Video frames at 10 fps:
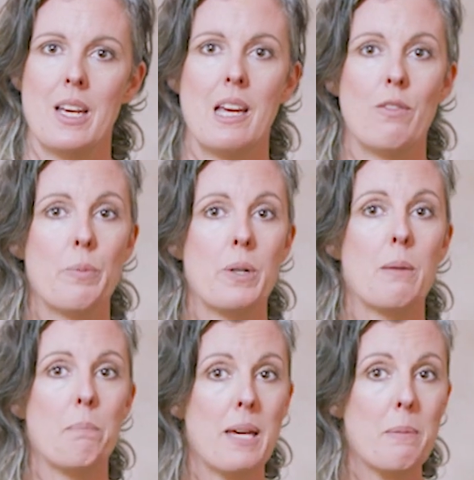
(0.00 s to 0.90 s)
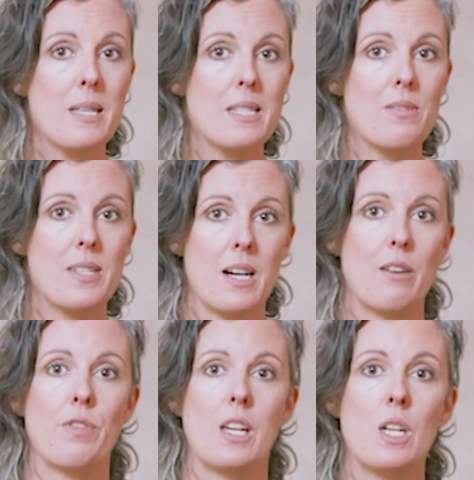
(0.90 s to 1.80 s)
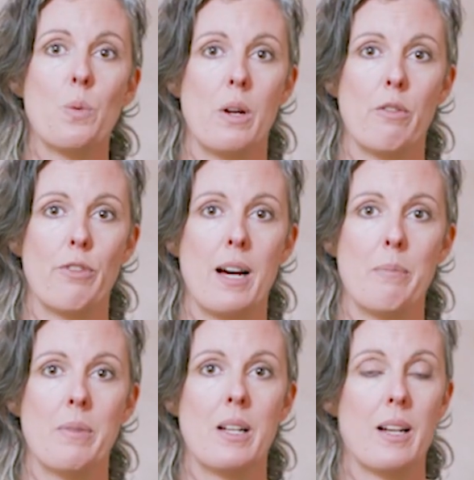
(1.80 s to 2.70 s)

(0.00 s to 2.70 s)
If you're putting big bits of stuff in your worm farm,